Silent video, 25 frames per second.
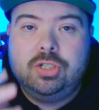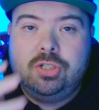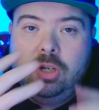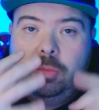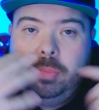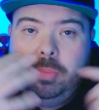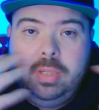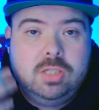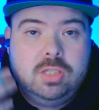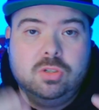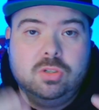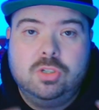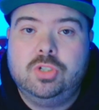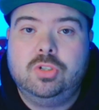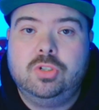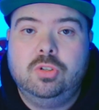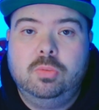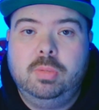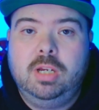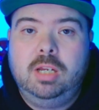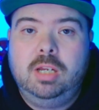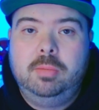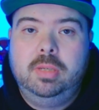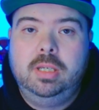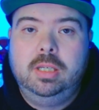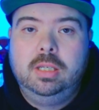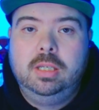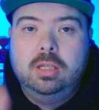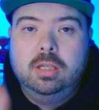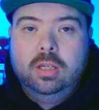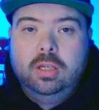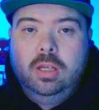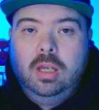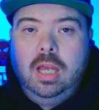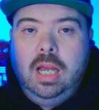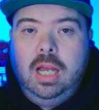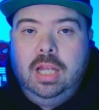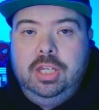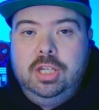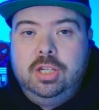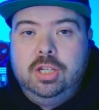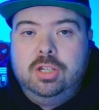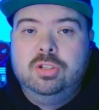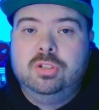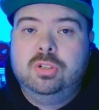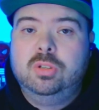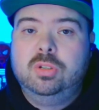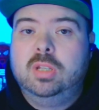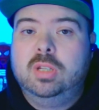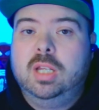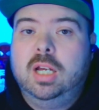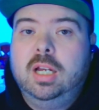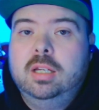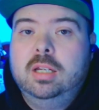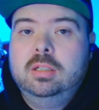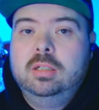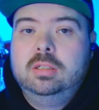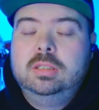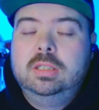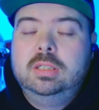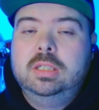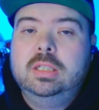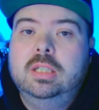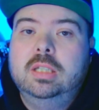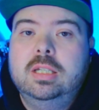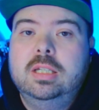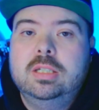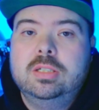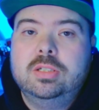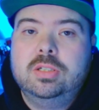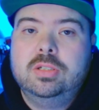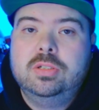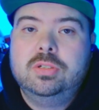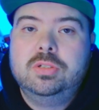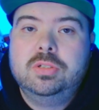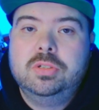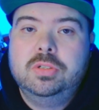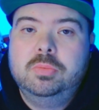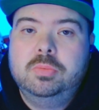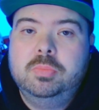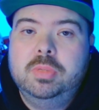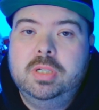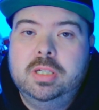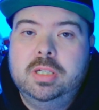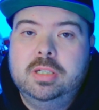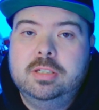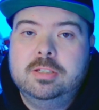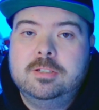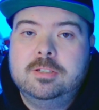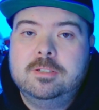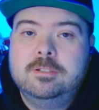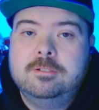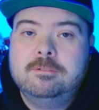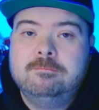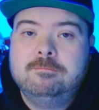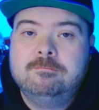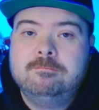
not been touched up by me, and you can do that in less than 2 minutes.